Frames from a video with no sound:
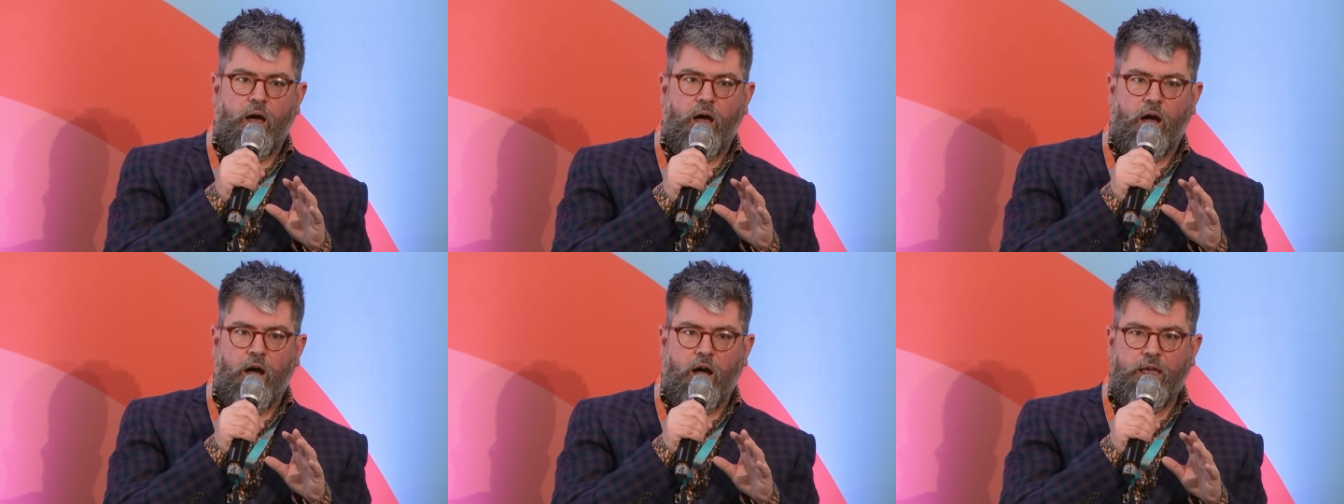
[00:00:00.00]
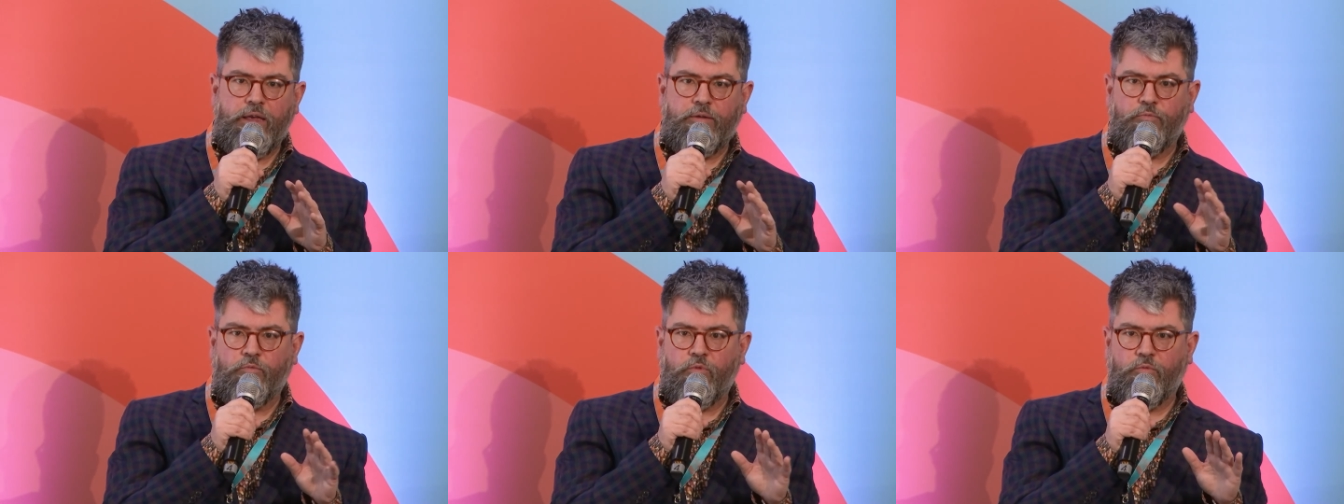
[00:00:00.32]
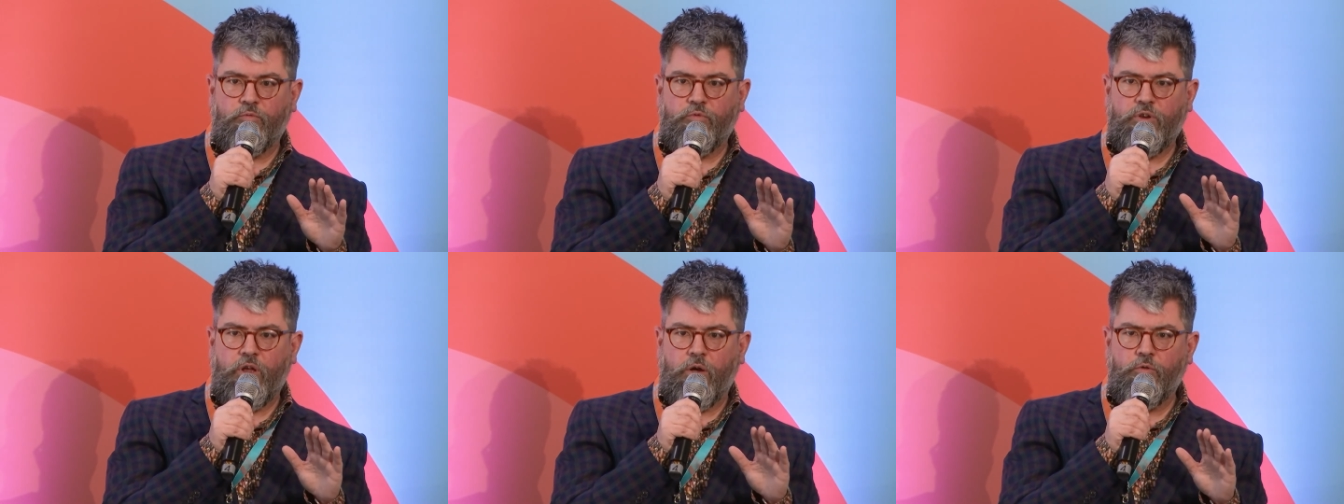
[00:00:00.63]
I
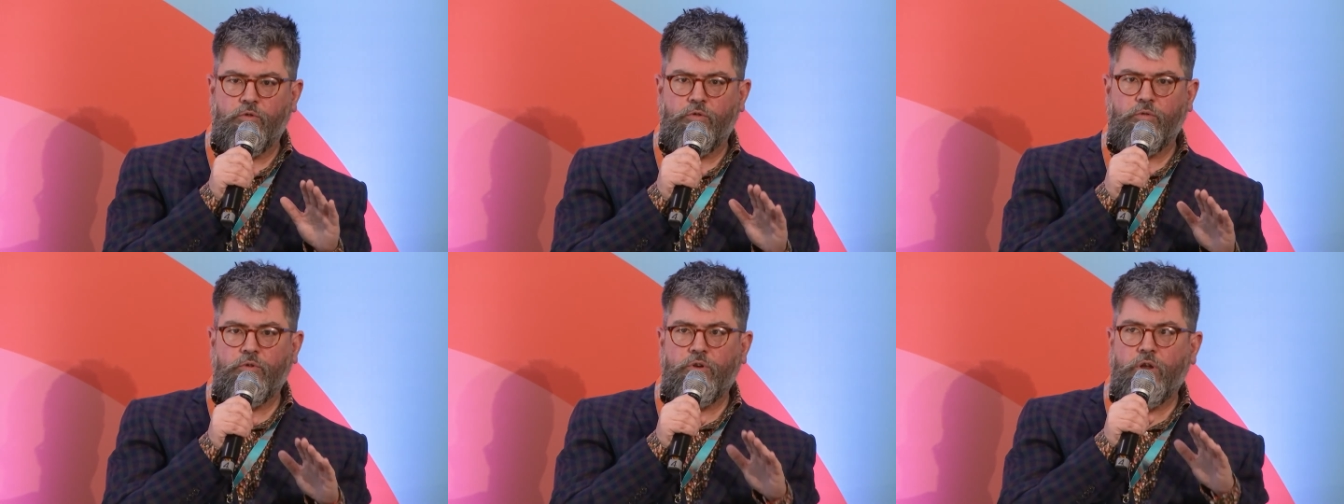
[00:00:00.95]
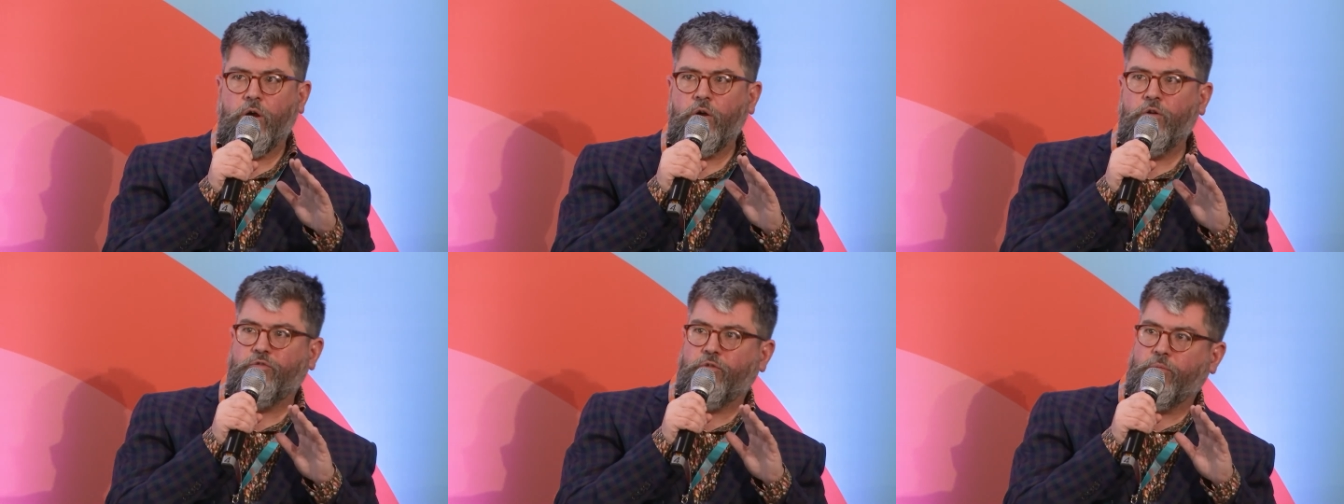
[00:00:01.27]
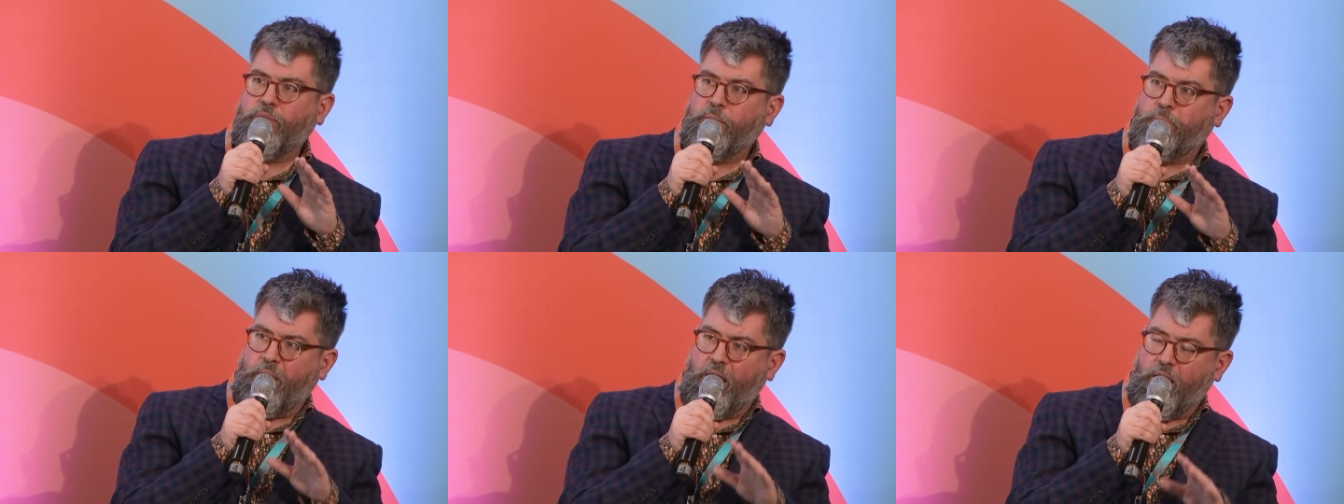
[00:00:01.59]
know, know
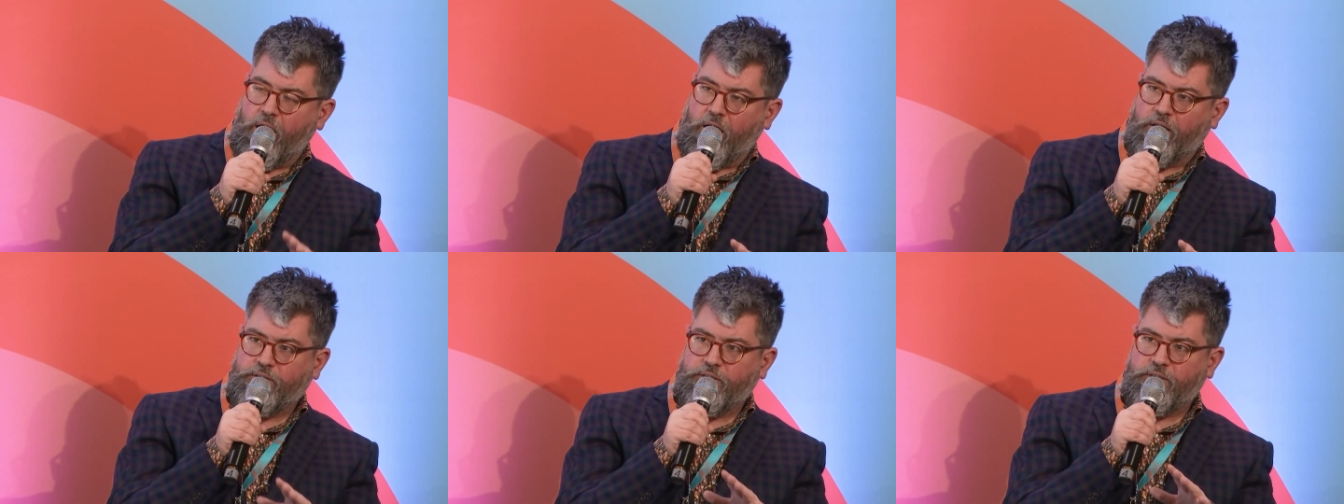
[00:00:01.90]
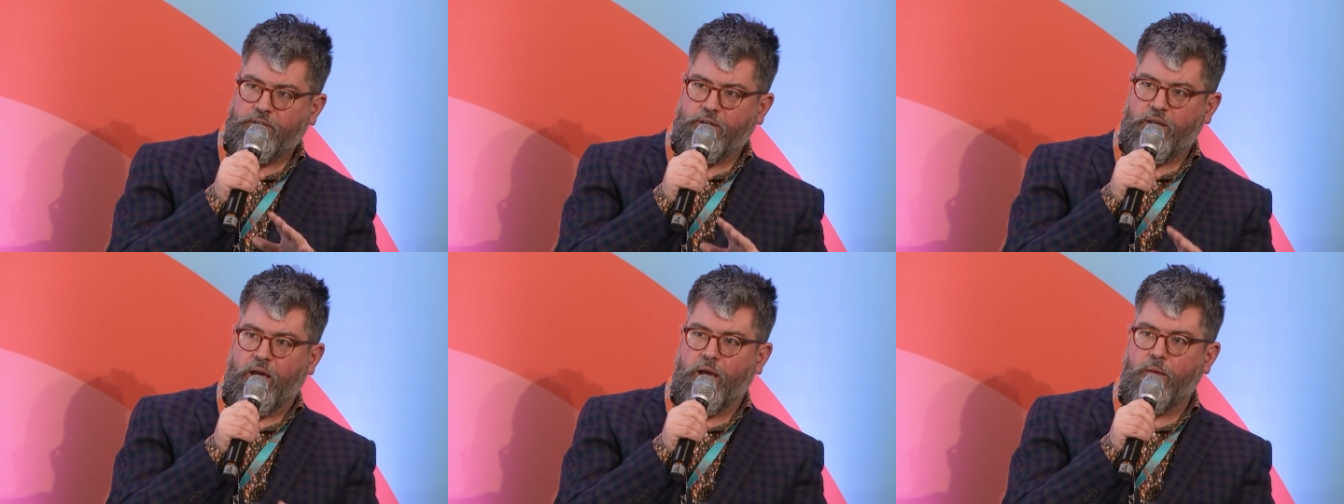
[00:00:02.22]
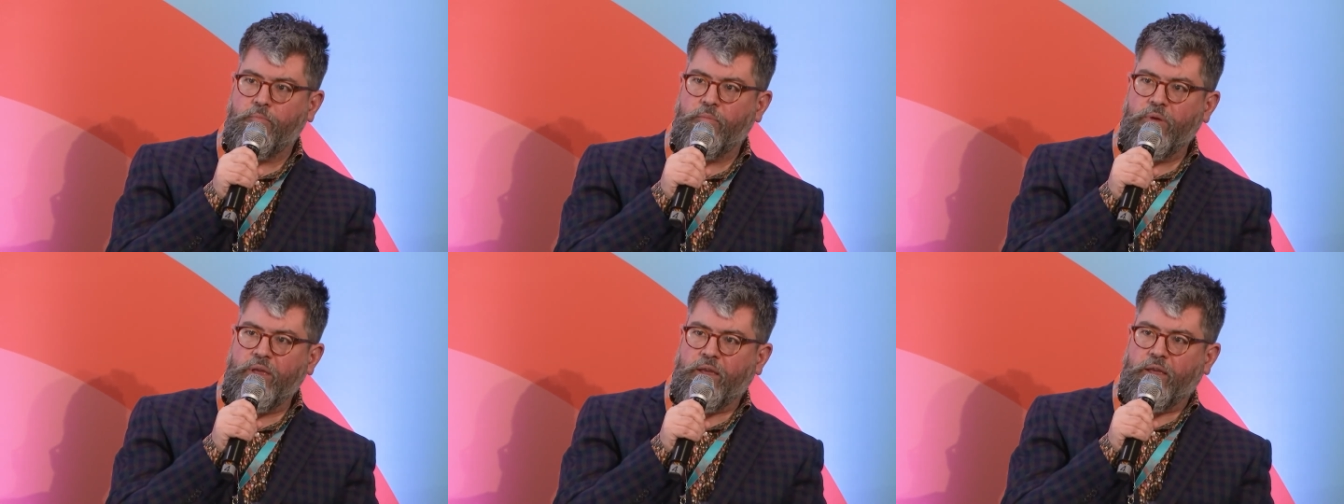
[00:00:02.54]
from the past,
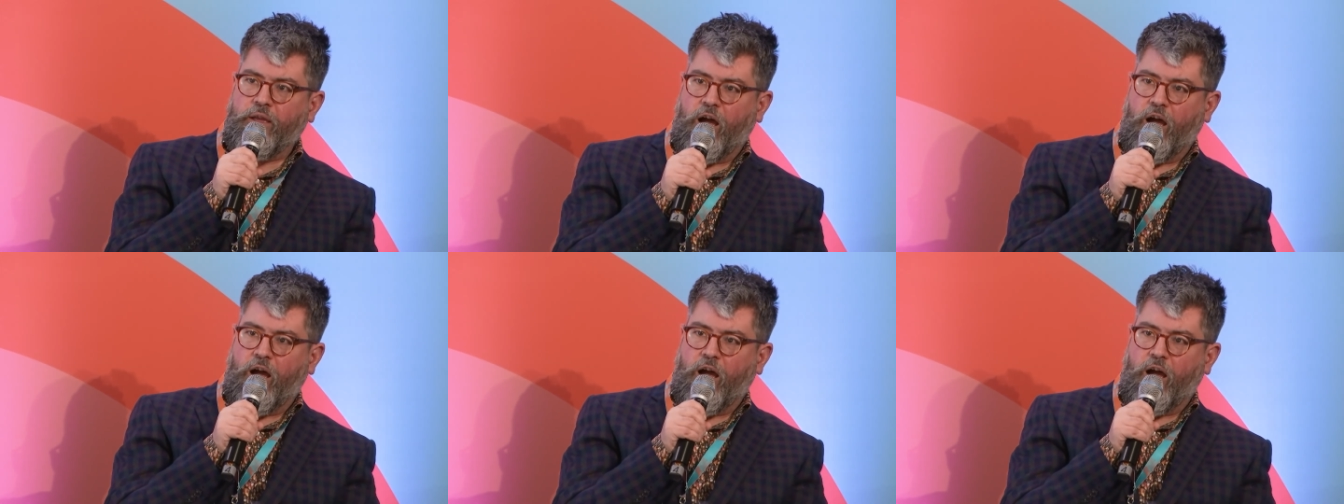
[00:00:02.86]
um,